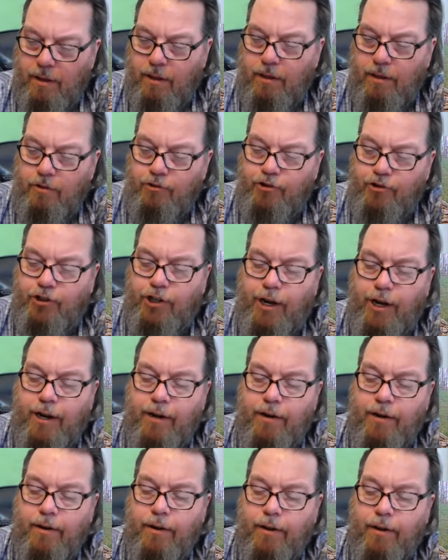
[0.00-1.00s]

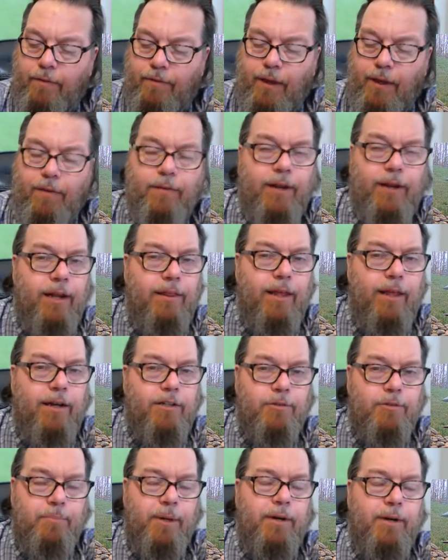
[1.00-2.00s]
shared, if you haven't had that
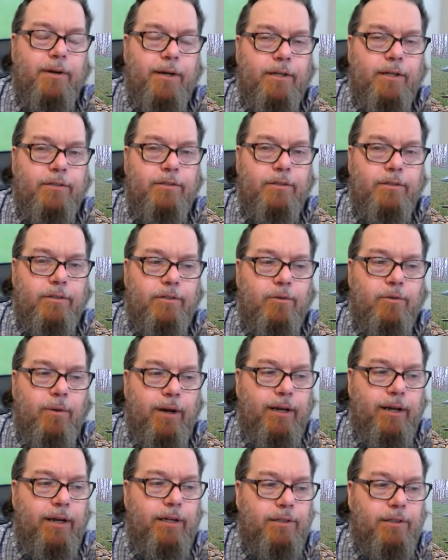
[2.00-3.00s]
experience, it's
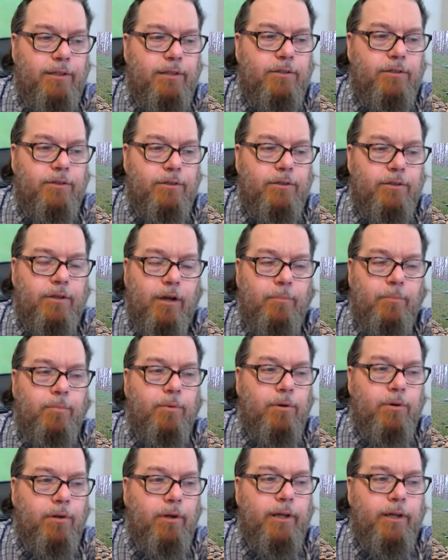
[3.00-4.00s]
quite easy. It's just a couple
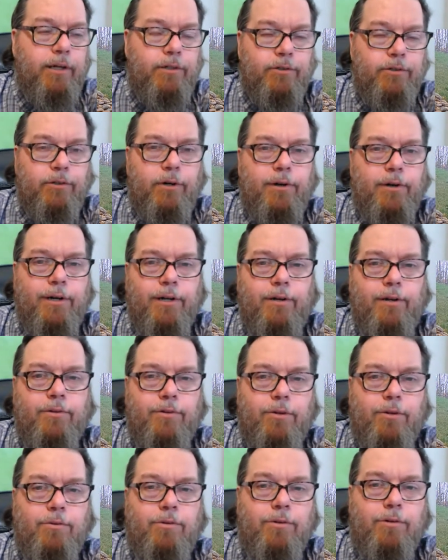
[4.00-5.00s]
of clicks. You're already on
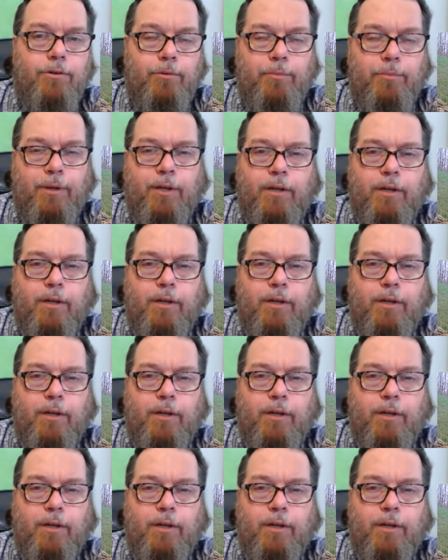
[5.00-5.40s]
YouTube.